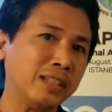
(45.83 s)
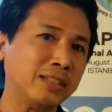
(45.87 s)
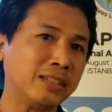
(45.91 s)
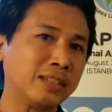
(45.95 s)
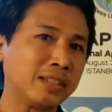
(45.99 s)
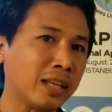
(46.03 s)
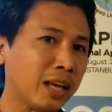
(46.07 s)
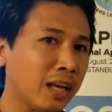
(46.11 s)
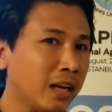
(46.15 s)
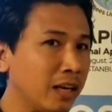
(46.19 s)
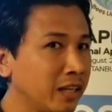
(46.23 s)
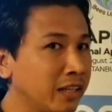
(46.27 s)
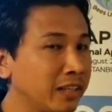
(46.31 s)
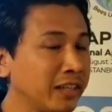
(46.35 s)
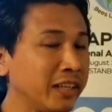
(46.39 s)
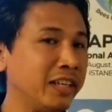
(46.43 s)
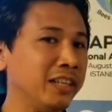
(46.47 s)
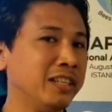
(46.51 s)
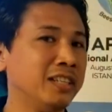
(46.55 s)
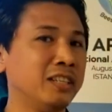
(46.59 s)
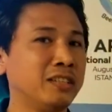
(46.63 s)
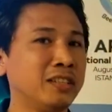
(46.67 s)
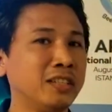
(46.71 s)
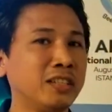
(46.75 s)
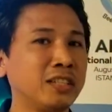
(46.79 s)
selling in
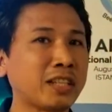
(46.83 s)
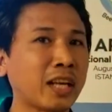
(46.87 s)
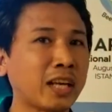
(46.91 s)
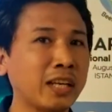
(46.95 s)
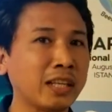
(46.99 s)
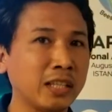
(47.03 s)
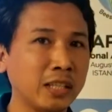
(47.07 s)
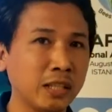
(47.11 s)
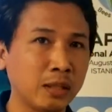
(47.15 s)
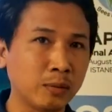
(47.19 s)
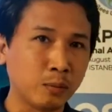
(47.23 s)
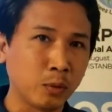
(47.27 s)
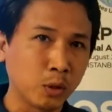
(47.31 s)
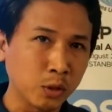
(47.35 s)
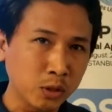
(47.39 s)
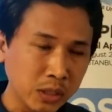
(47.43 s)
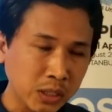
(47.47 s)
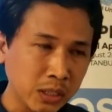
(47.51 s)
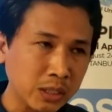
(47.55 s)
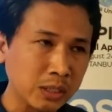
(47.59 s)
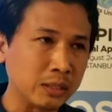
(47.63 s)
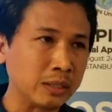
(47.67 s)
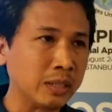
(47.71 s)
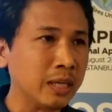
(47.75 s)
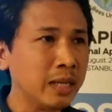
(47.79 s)
the recycled
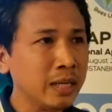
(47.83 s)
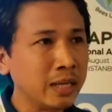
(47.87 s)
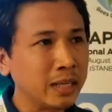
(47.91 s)
bottle.